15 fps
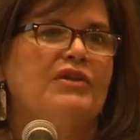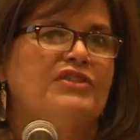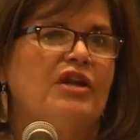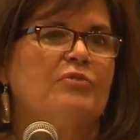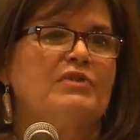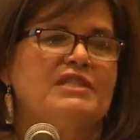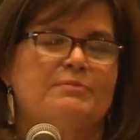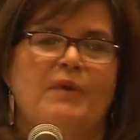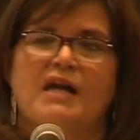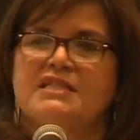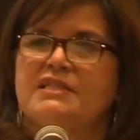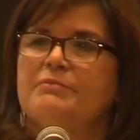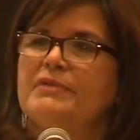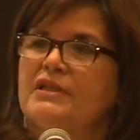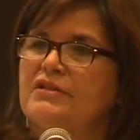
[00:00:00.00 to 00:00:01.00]
what their
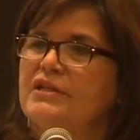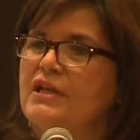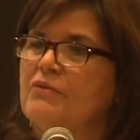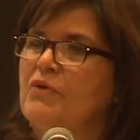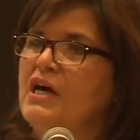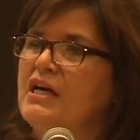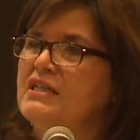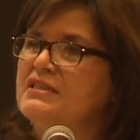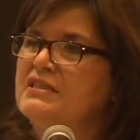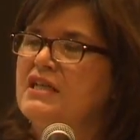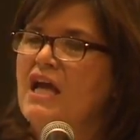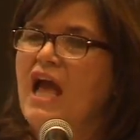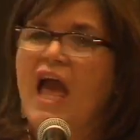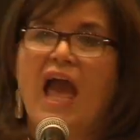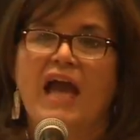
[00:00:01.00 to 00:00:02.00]
responsibility was.
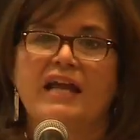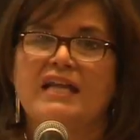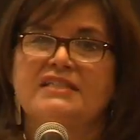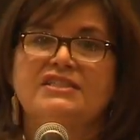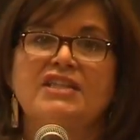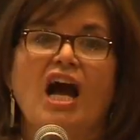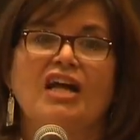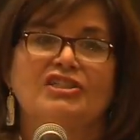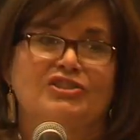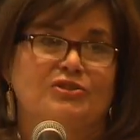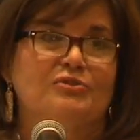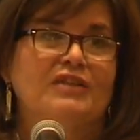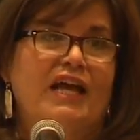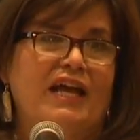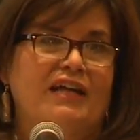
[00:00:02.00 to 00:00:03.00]
And it's not
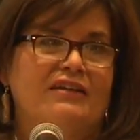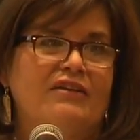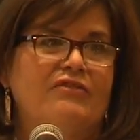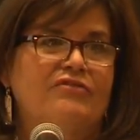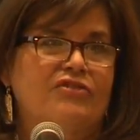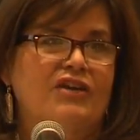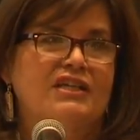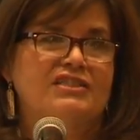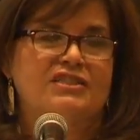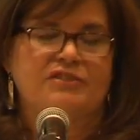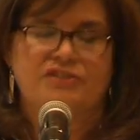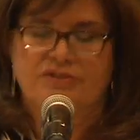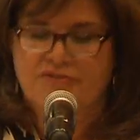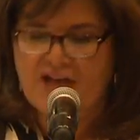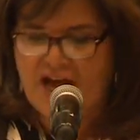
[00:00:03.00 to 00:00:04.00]
too late for us to
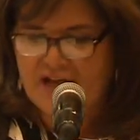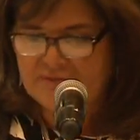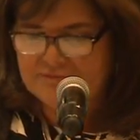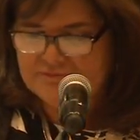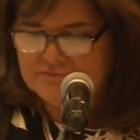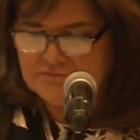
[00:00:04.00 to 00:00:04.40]
do that.